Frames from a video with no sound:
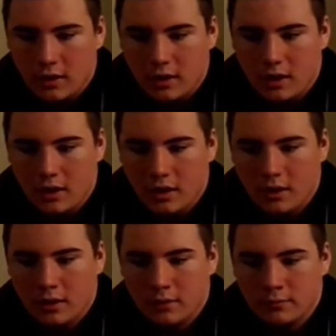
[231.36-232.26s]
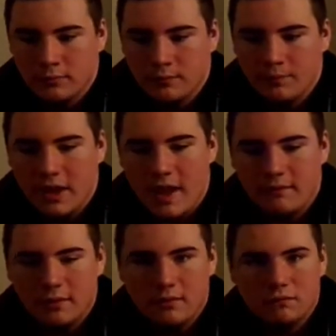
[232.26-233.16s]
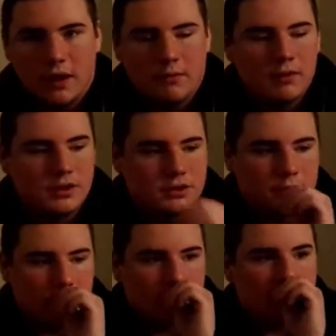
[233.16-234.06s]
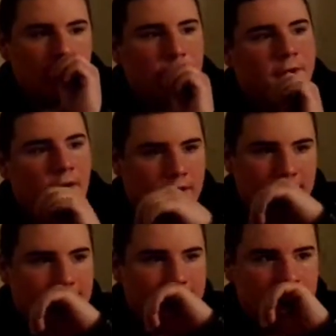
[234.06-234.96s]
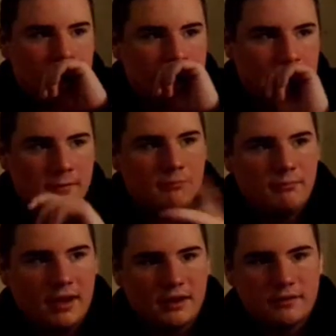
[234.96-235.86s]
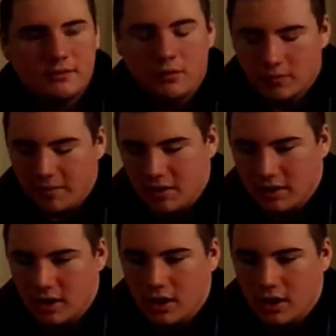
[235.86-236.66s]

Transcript: I haven't really dropped a summary on it. I haven't really made a news about it.